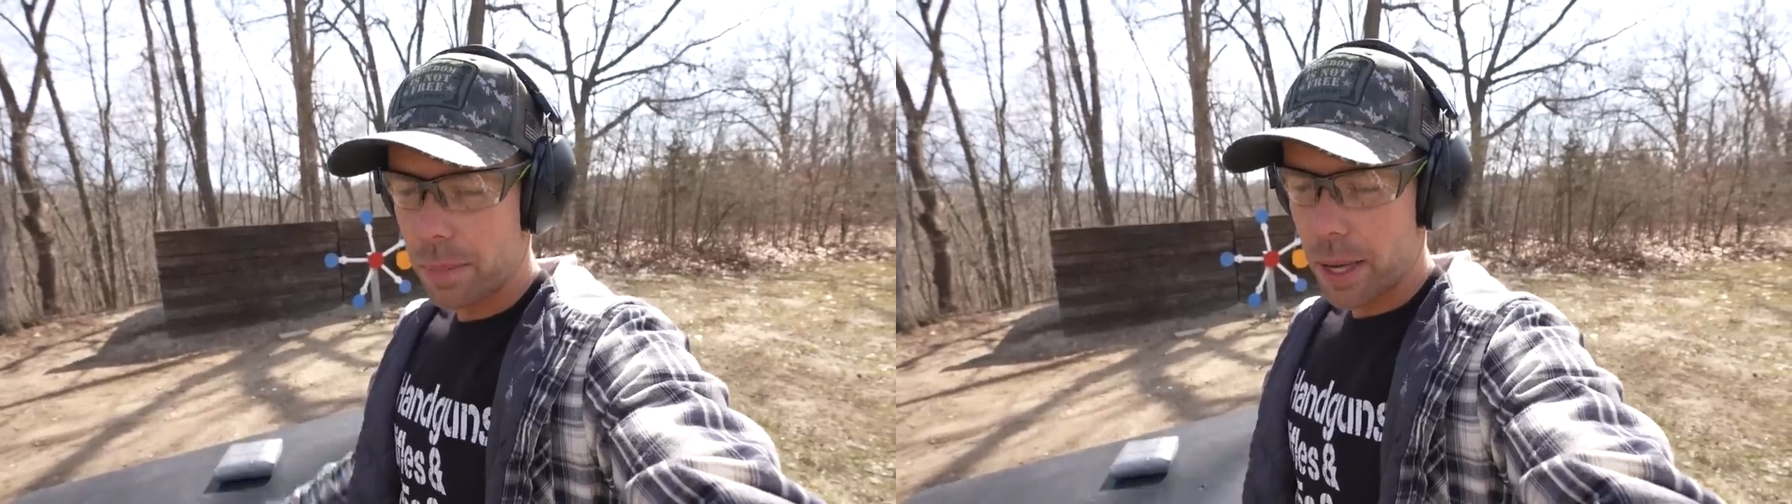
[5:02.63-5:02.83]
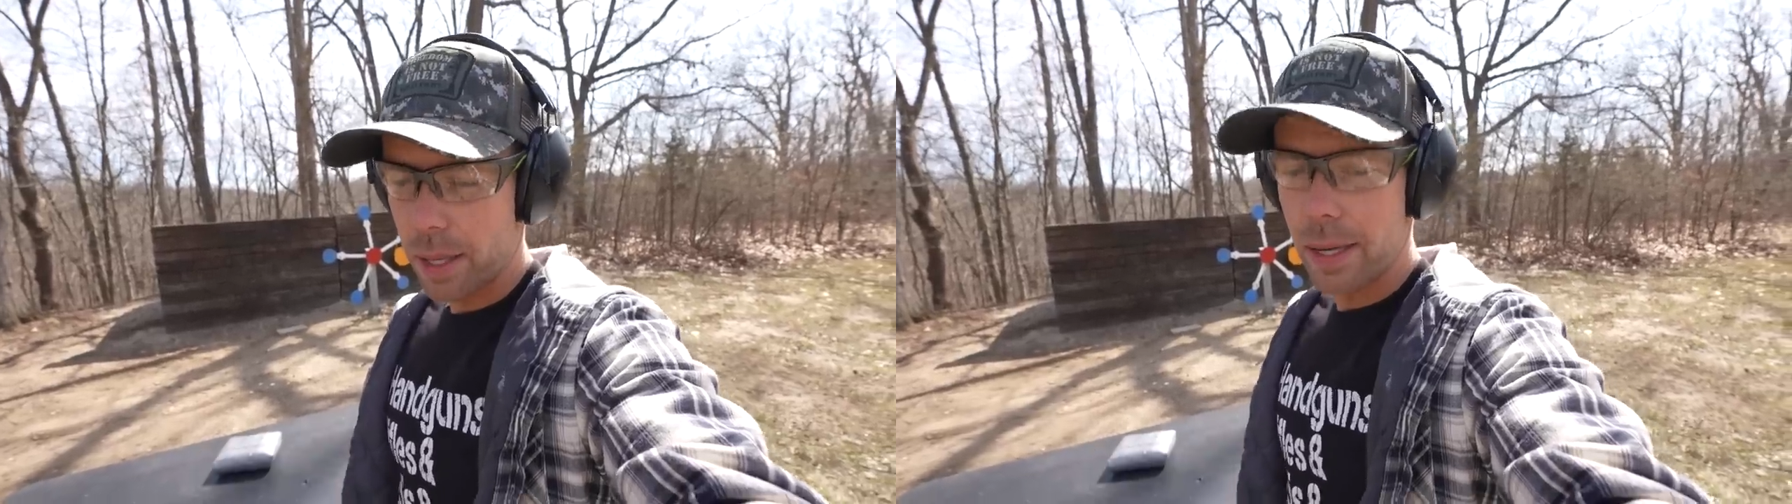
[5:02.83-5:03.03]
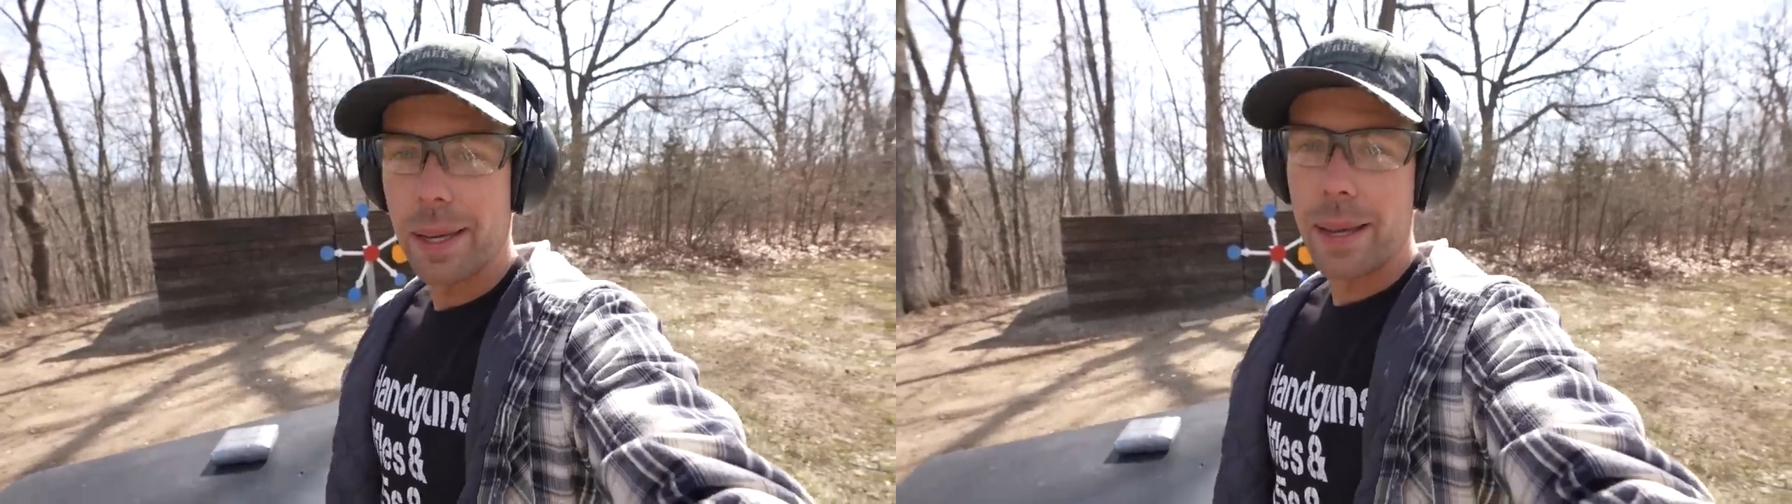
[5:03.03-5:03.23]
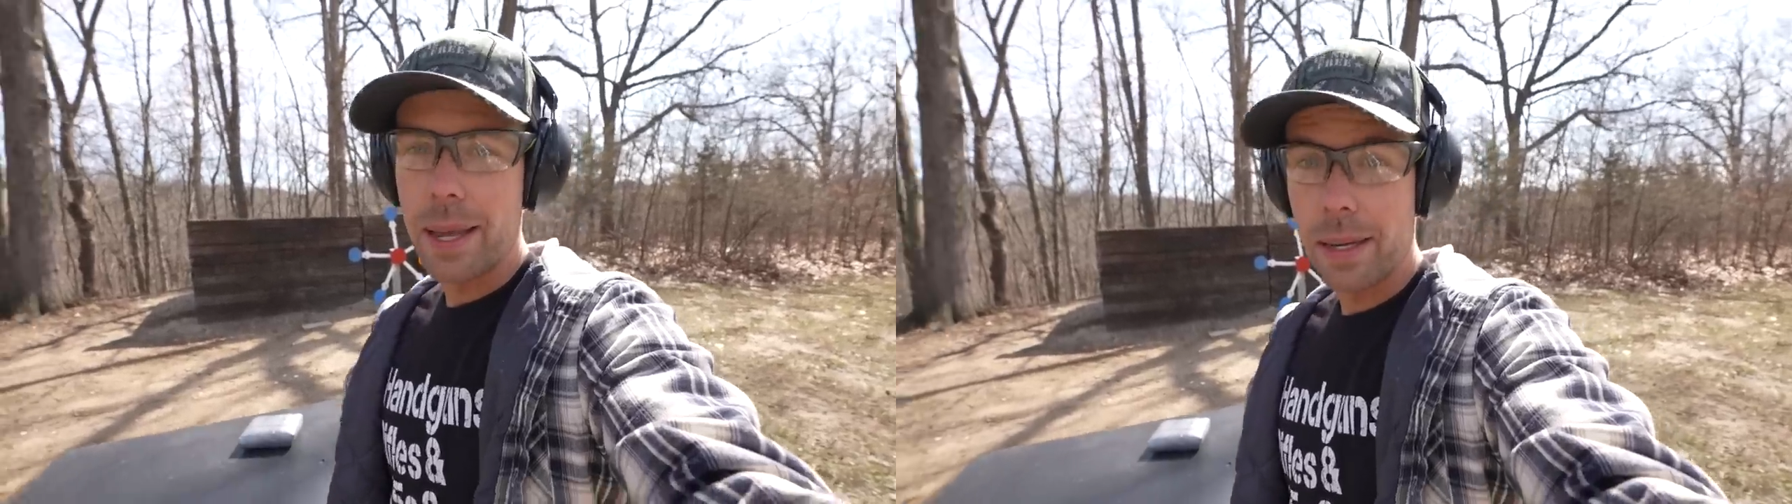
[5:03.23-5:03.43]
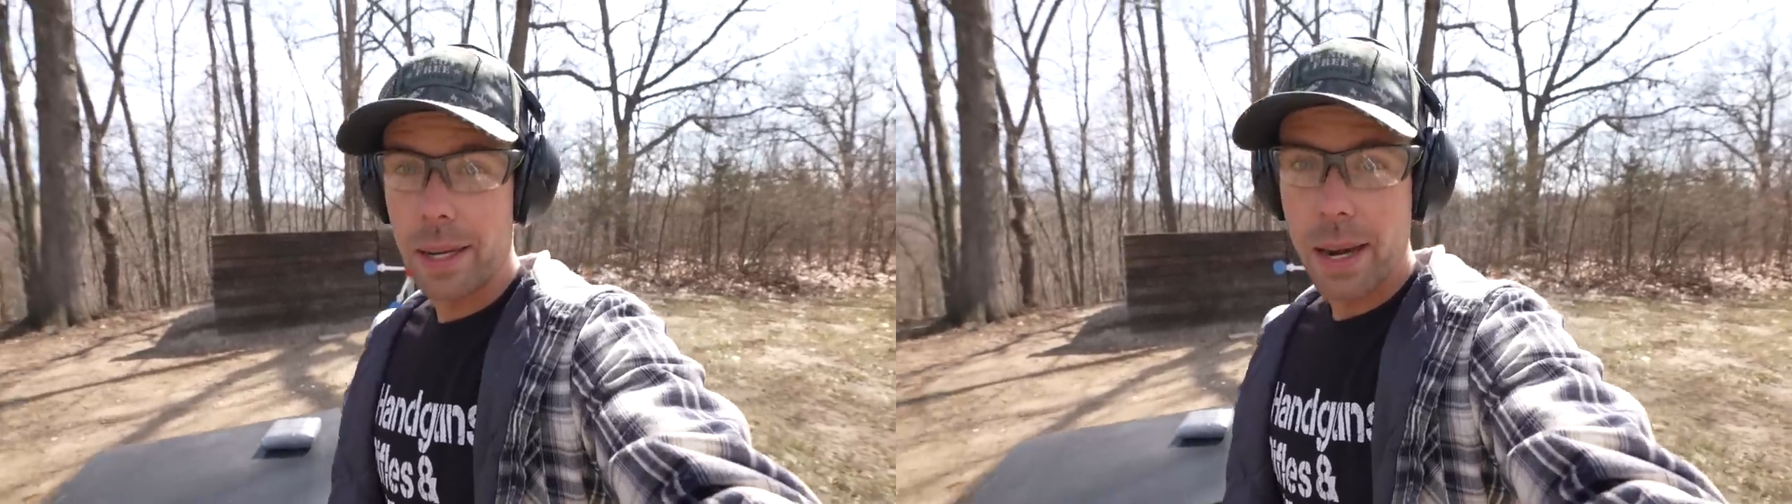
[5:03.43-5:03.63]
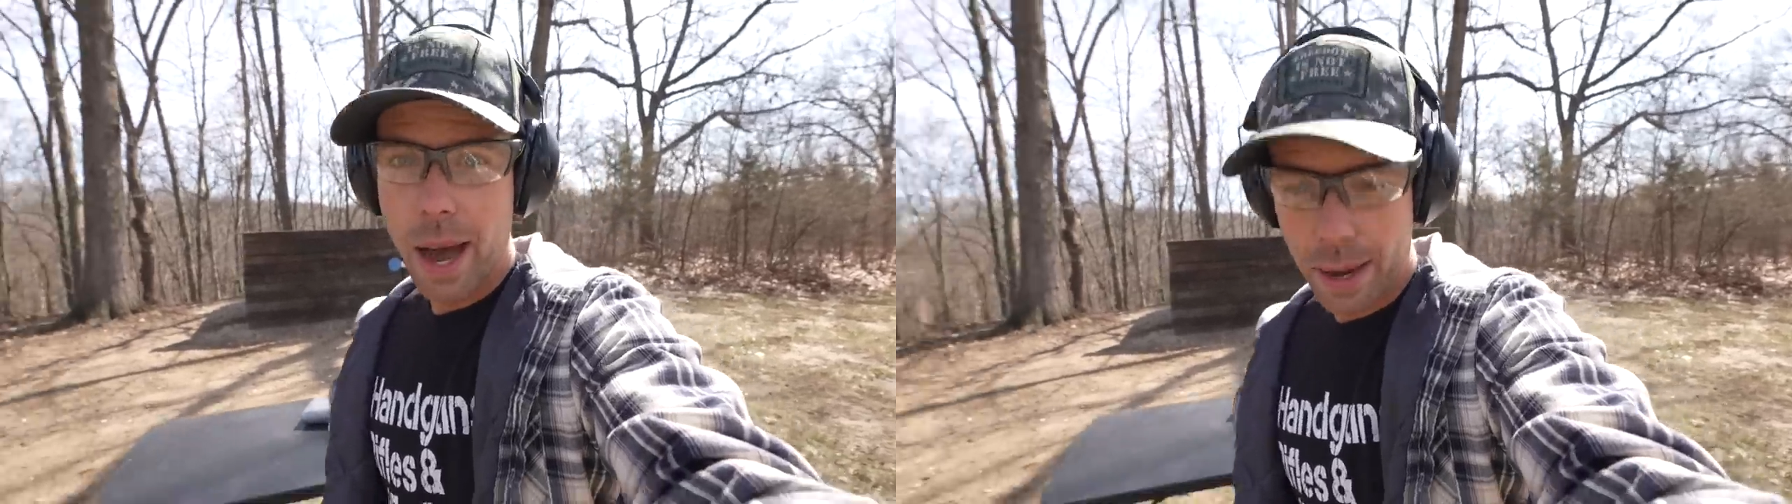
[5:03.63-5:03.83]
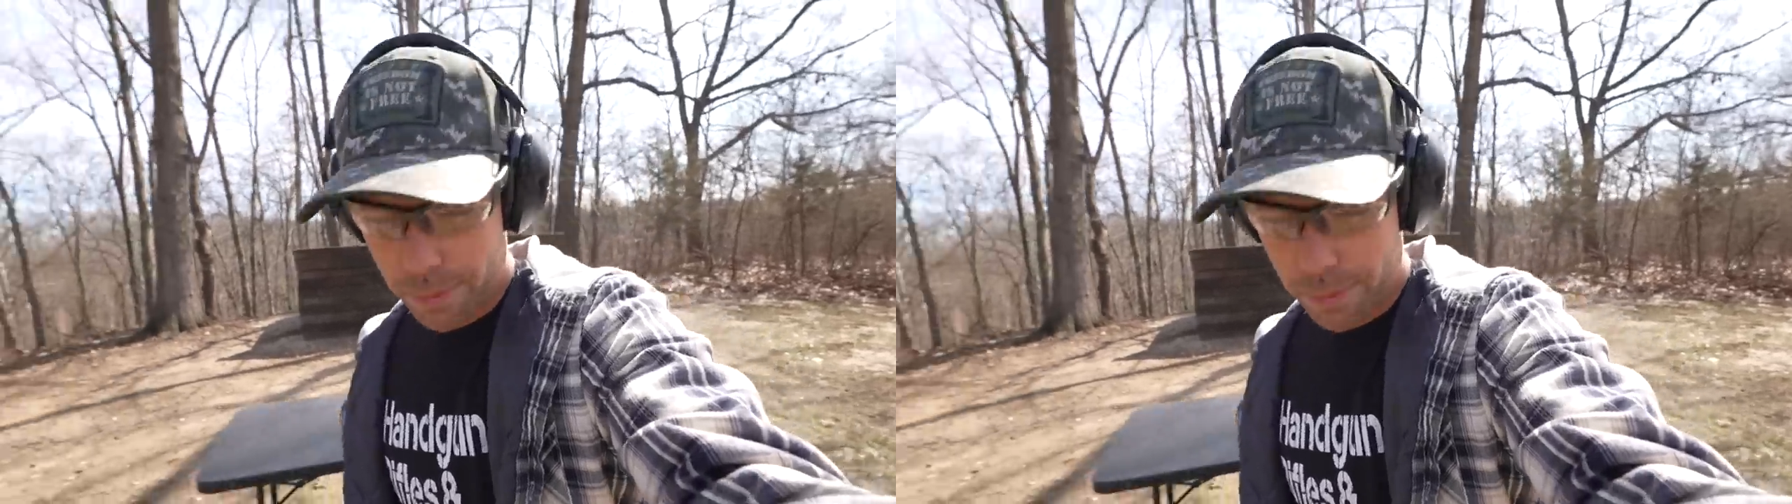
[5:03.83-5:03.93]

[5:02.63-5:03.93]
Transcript: but it did not.